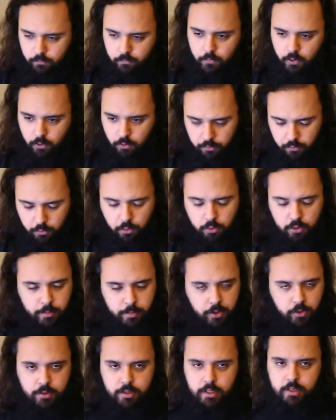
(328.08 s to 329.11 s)
Of course,
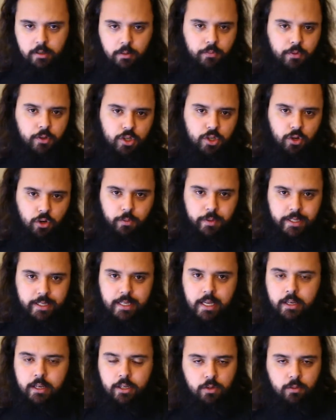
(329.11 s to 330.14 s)
because it's something she already
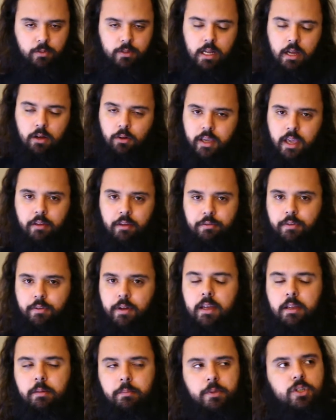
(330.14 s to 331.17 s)
said, she was like, okay,
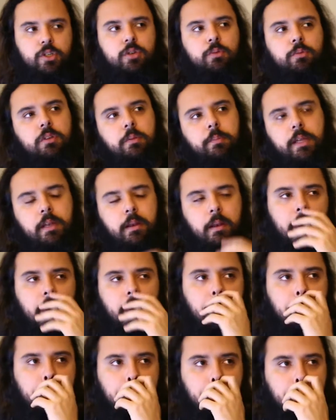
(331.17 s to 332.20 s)
fine. But she was a bit
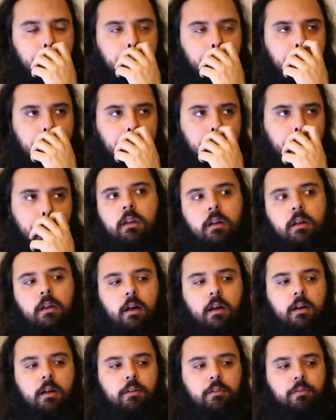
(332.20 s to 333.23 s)

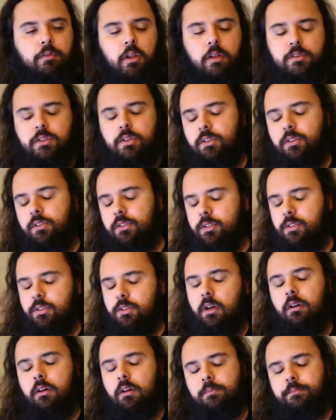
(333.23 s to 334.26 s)
flustered
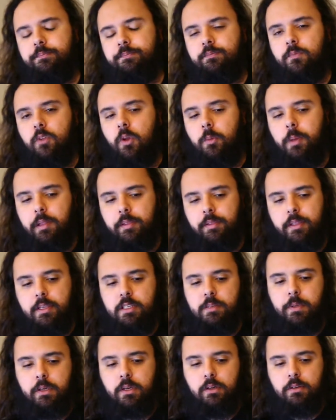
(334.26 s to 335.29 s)
about this
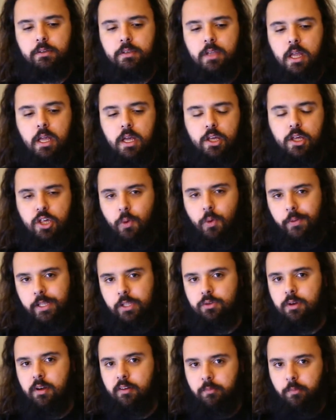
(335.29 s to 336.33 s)
because she
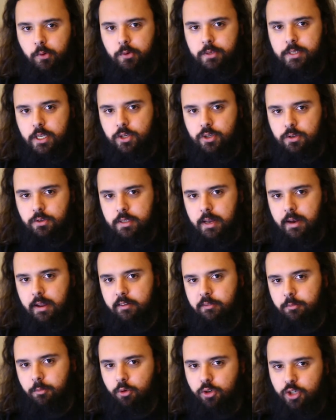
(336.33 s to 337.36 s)
wanted to have more sessions and
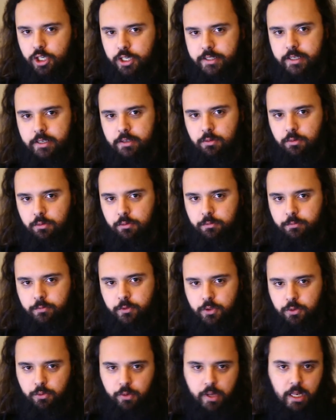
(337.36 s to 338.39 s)
have more chances
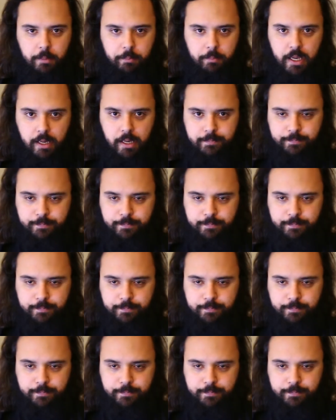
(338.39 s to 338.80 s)
to help me.